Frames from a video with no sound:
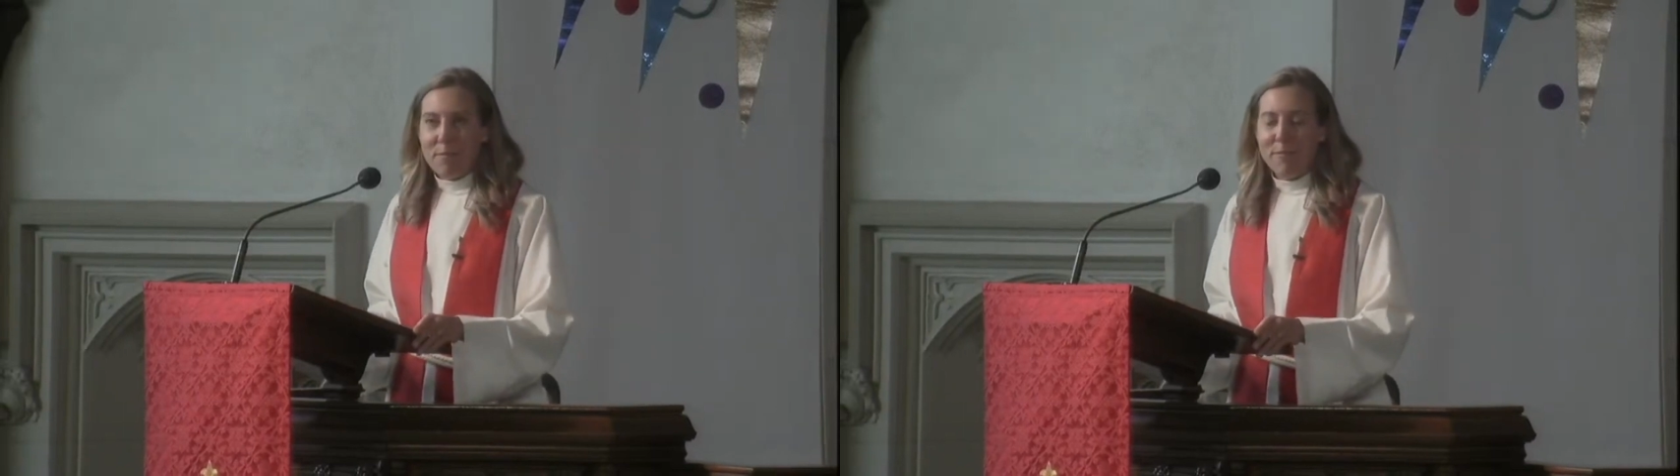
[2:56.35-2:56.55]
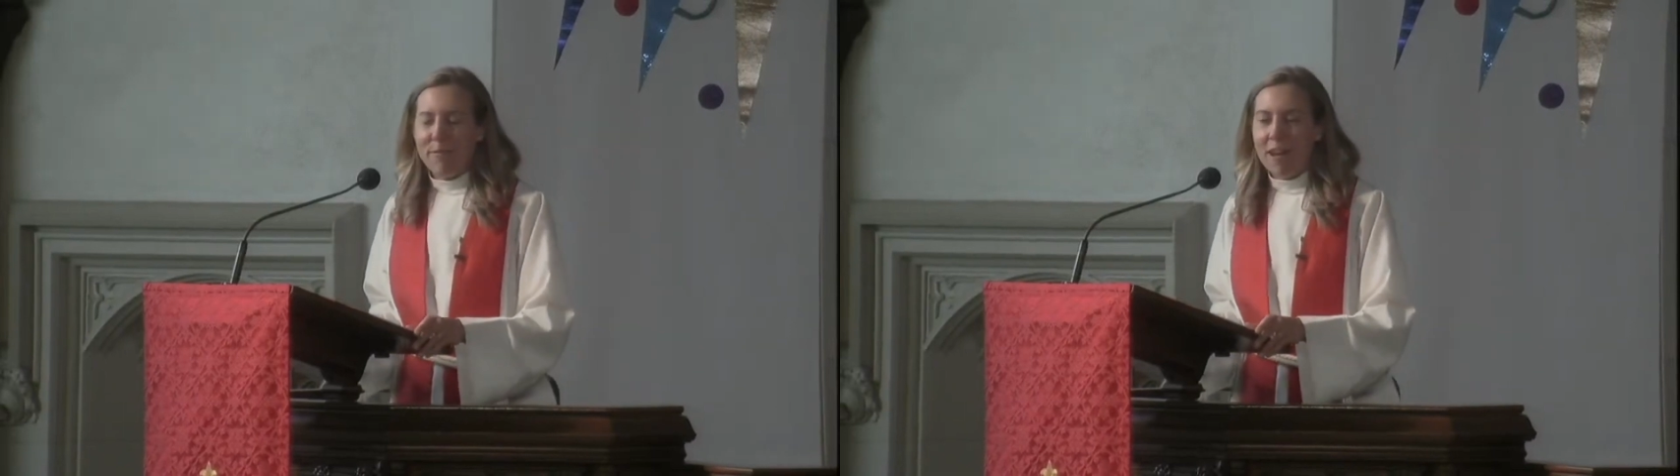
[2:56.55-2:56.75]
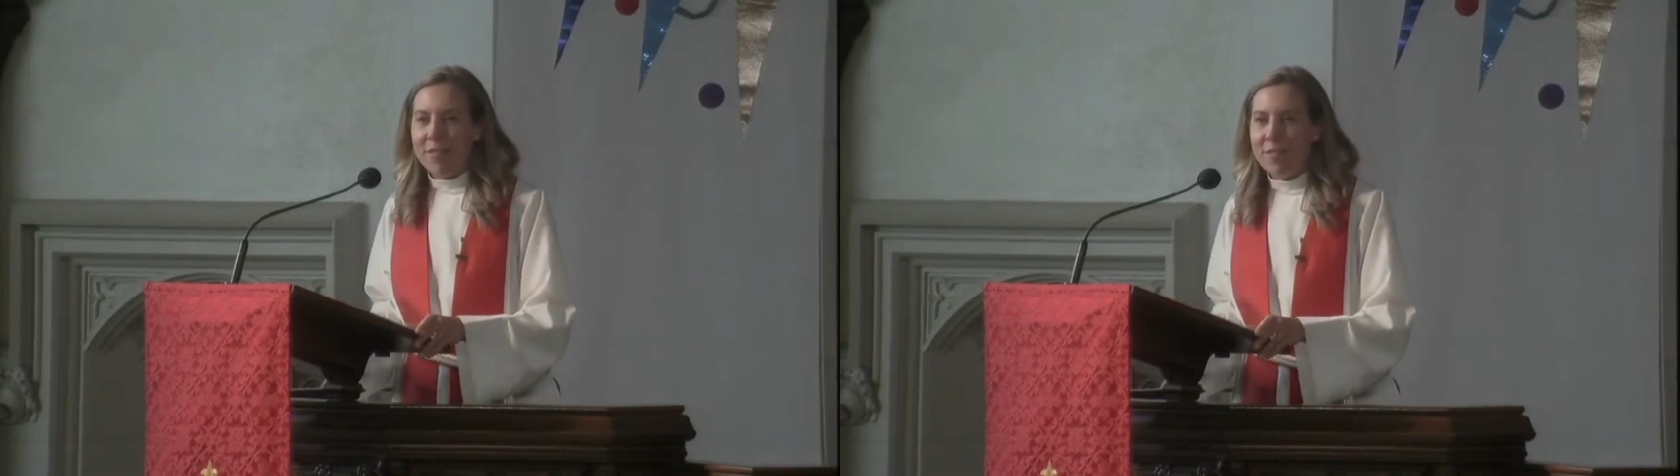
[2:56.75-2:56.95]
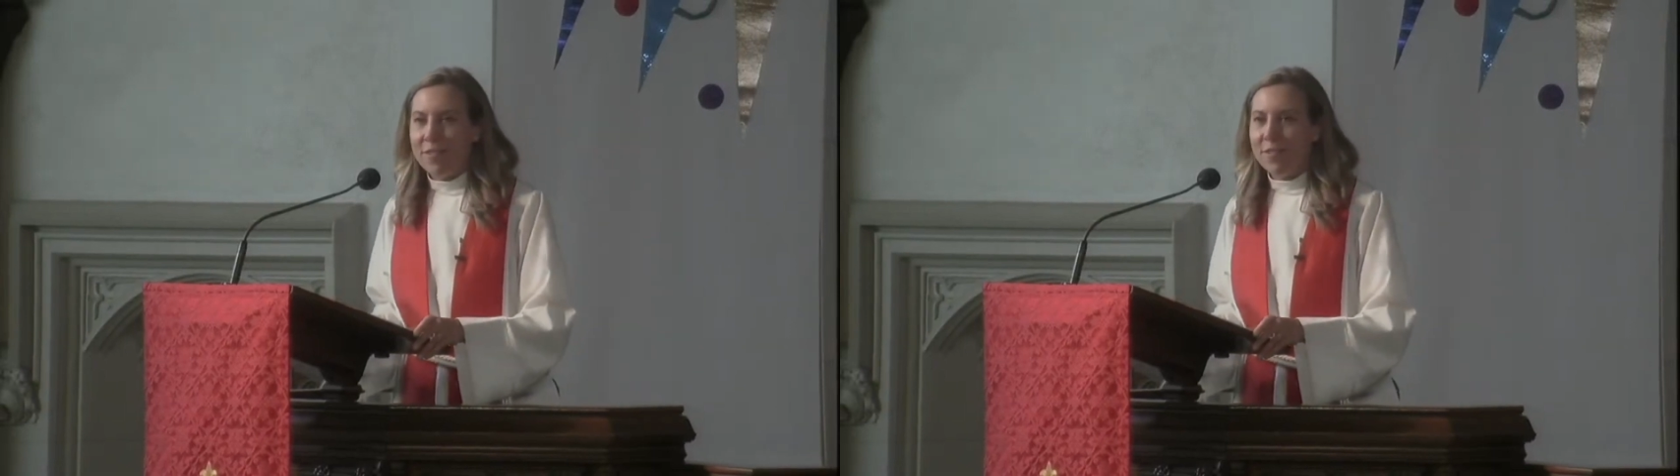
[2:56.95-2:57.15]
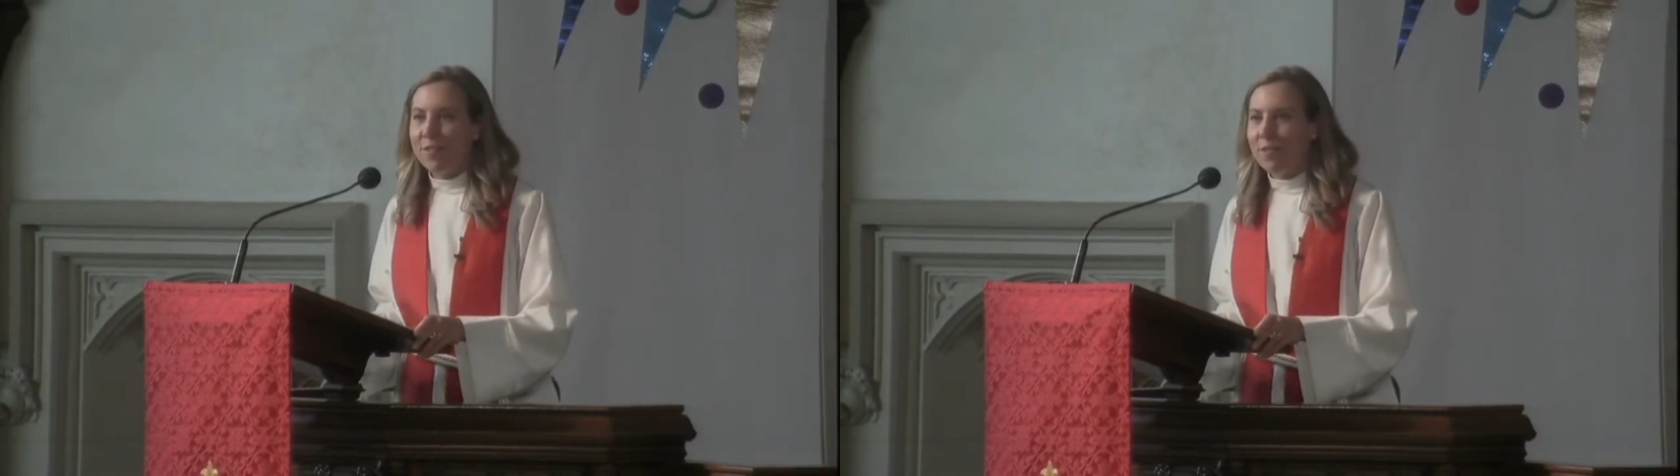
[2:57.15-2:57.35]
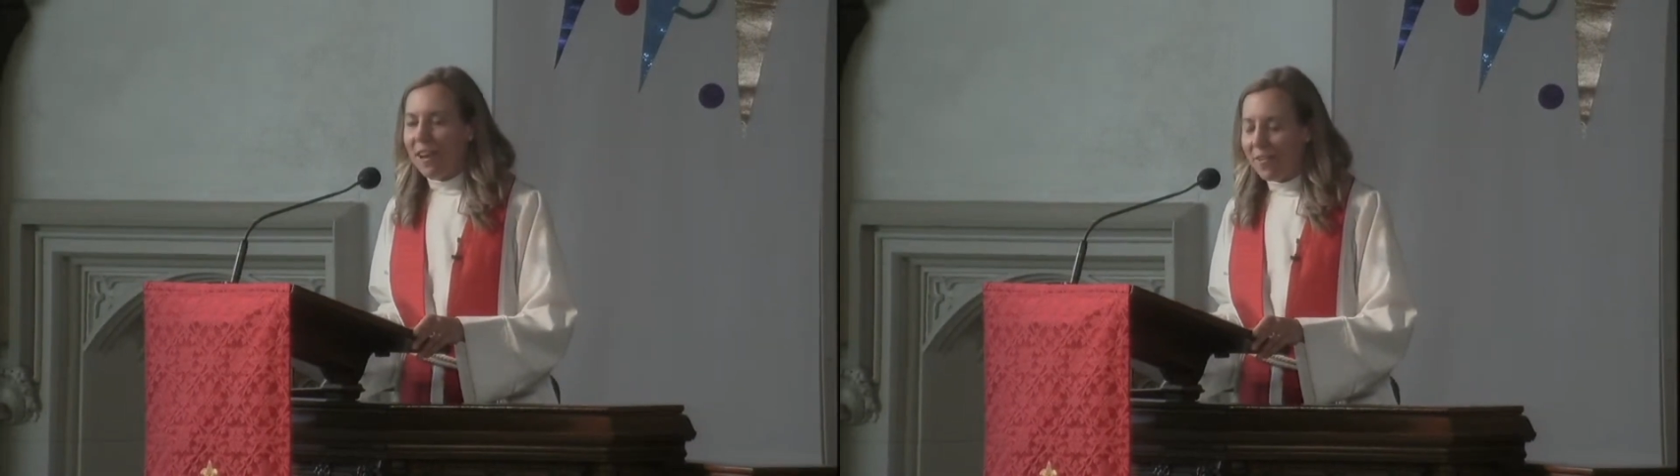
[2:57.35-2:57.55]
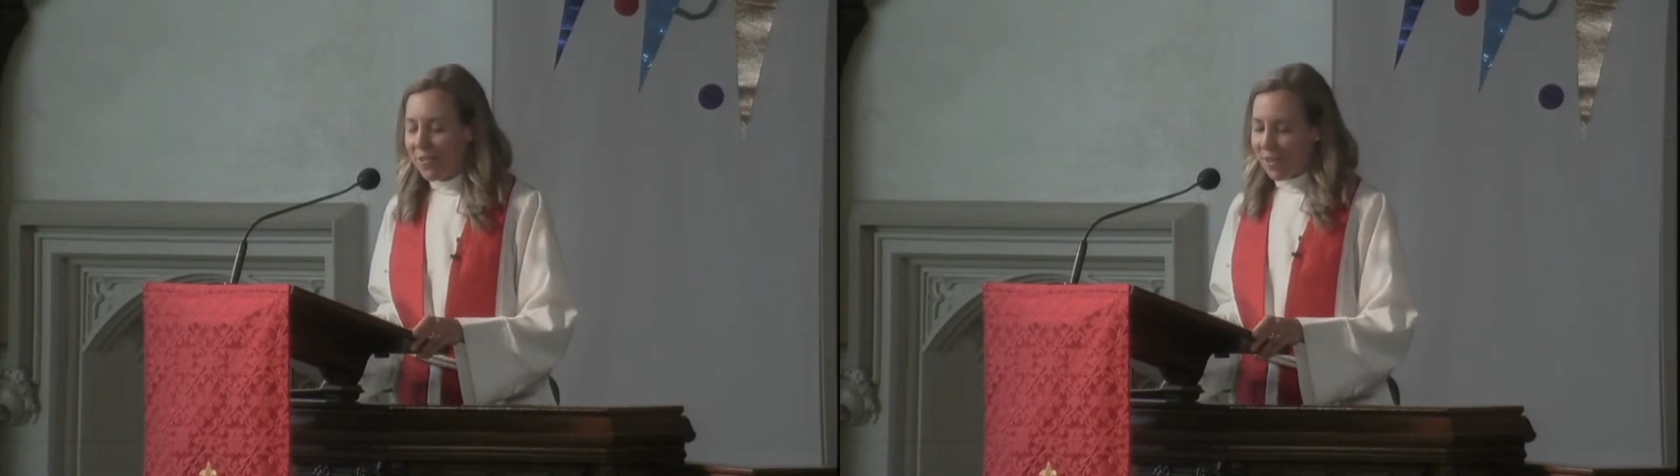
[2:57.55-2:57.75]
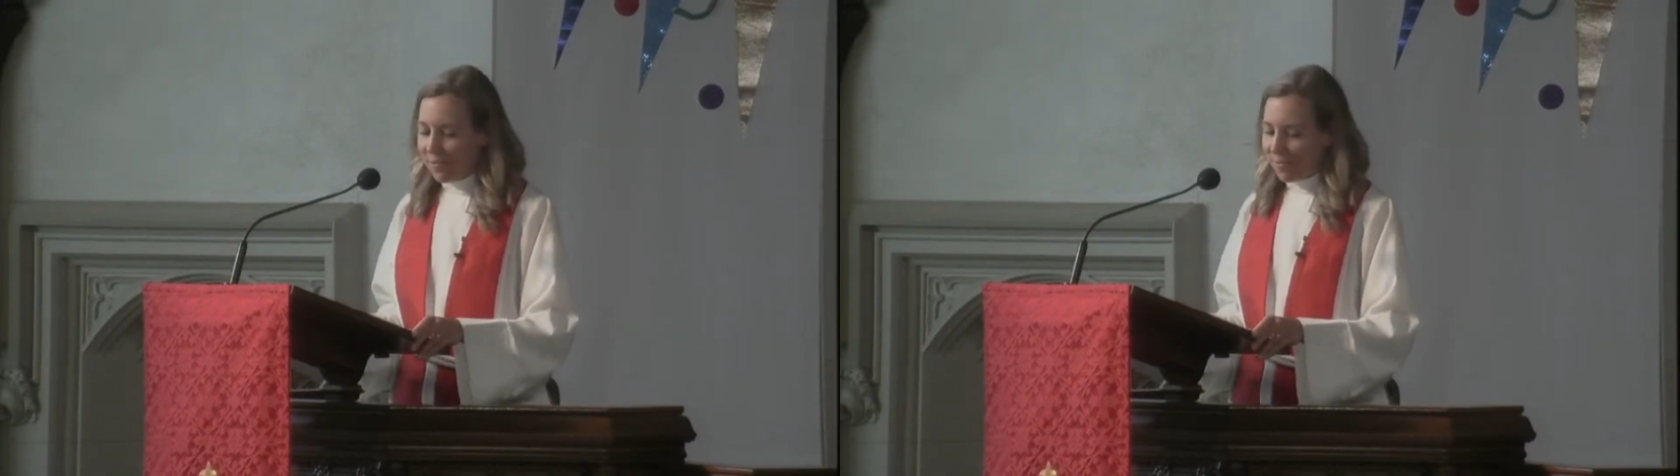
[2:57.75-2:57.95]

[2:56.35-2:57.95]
professional stranger